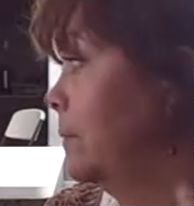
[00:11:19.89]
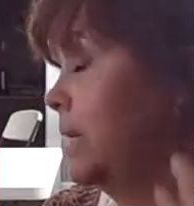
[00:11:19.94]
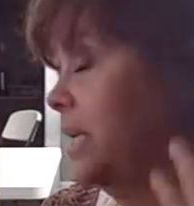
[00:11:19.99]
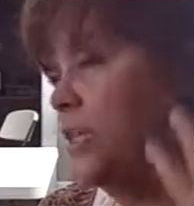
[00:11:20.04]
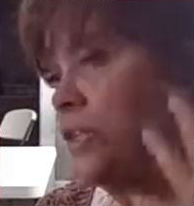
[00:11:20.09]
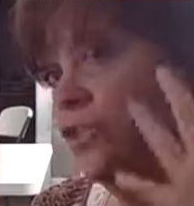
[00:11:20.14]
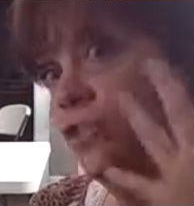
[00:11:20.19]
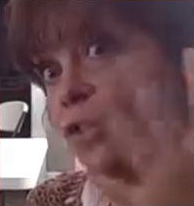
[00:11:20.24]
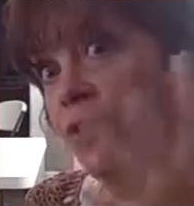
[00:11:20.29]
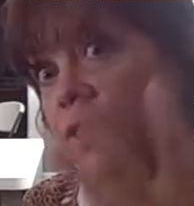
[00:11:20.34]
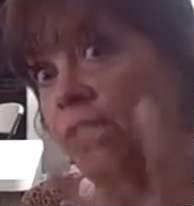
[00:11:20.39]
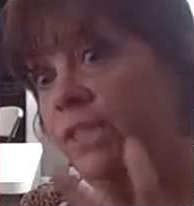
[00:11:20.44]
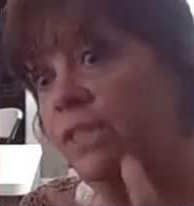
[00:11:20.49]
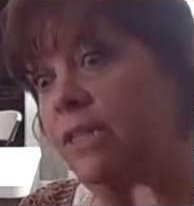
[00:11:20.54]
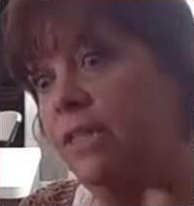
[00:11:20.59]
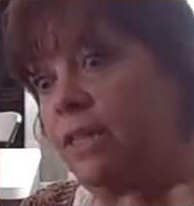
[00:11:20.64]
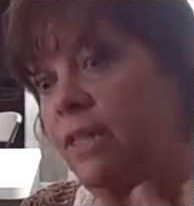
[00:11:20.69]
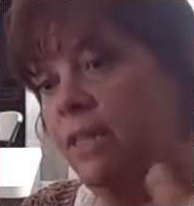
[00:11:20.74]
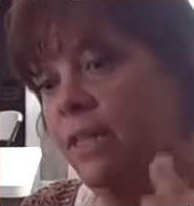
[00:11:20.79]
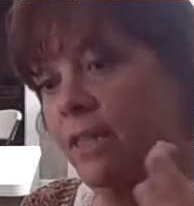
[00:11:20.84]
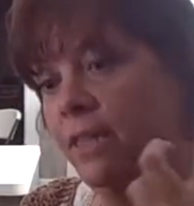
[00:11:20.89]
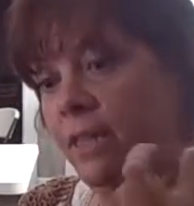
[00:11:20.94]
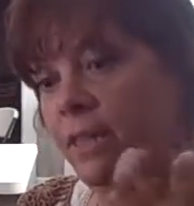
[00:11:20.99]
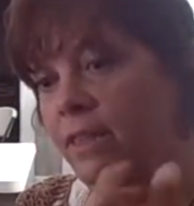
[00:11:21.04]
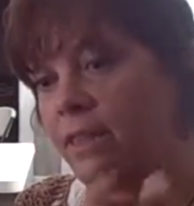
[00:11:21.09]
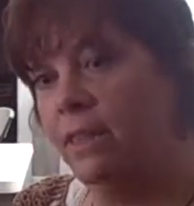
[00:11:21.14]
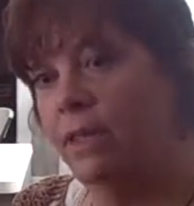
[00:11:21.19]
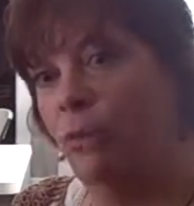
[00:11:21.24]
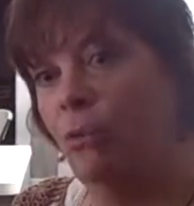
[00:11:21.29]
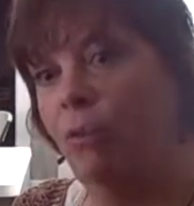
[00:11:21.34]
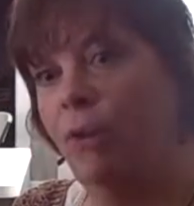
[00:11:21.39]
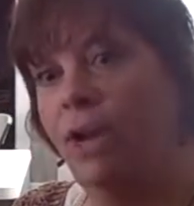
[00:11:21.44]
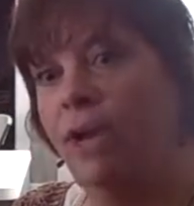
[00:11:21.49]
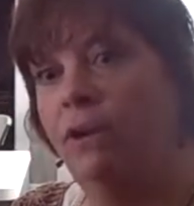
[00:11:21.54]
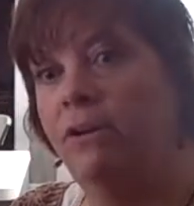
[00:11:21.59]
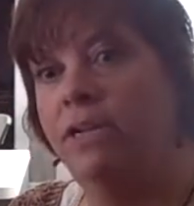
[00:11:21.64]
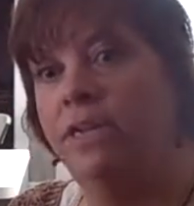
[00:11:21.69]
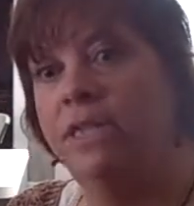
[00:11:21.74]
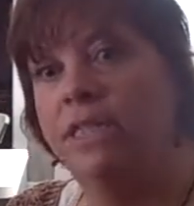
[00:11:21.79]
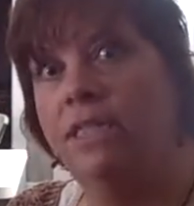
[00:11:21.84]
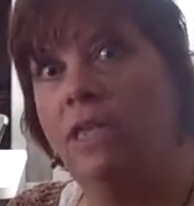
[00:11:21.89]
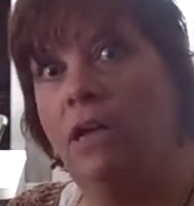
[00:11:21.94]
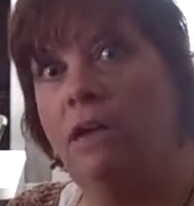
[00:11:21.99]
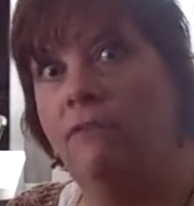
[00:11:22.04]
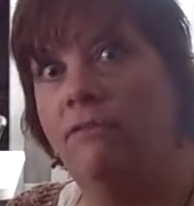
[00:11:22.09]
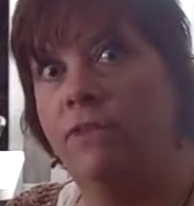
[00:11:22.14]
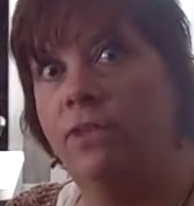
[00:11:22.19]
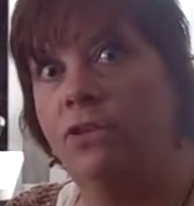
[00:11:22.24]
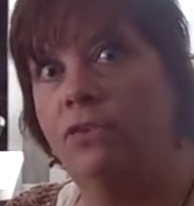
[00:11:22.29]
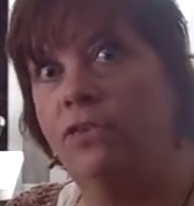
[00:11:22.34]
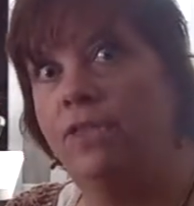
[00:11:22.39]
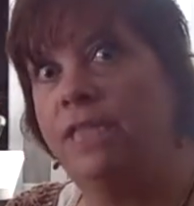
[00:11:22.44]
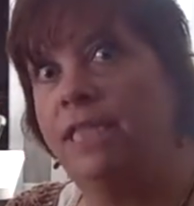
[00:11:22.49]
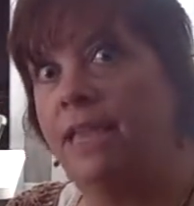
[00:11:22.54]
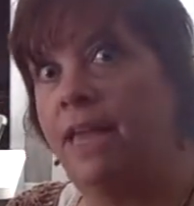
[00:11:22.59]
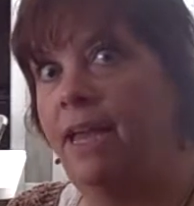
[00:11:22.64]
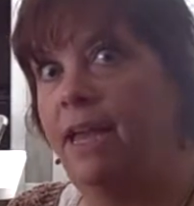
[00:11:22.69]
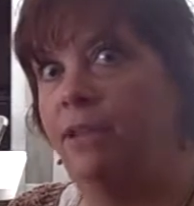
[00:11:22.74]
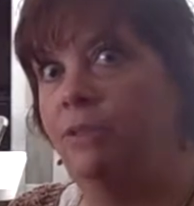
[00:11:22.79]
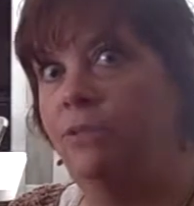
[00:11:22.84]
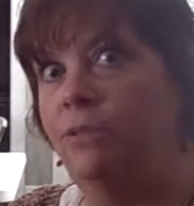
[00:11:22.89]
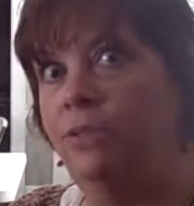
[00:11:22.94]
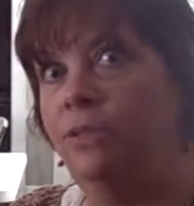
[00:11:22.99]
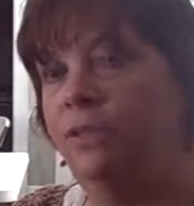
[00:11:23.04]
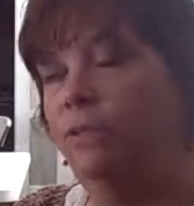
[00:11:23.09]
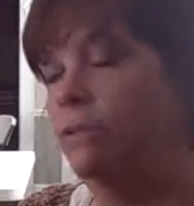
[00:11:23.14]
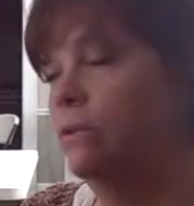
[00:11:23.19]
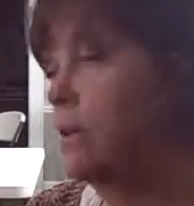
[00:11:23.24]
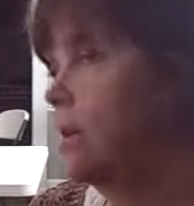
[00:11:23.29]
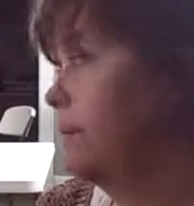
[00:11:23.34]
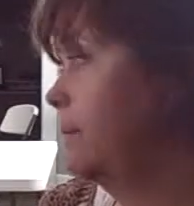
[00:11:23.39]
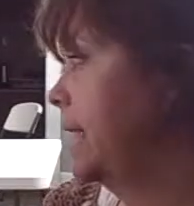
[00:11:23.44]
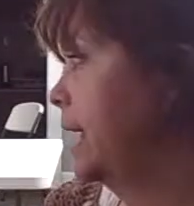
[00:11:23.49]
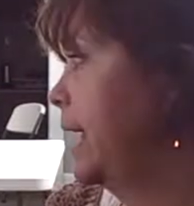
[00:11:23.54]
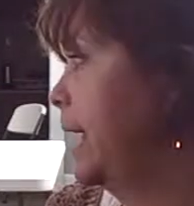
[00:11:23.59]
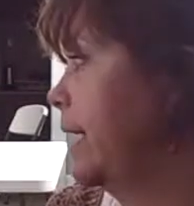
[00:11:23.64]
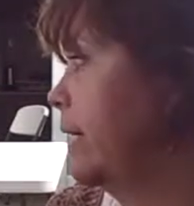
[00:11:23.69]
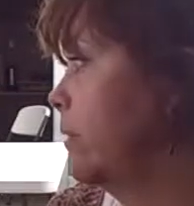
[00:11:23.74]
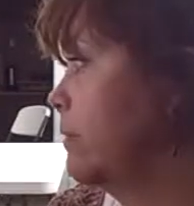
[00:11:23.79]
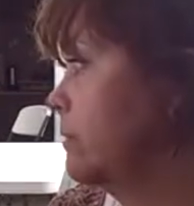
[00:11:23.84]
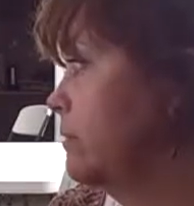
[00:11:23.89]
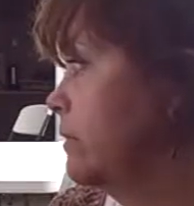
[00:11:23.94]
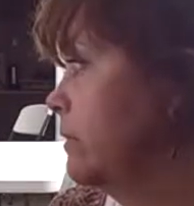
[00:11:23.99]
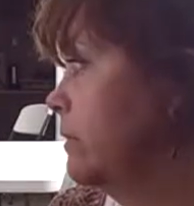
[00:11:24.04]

It's just the awareness of those sounds coming out.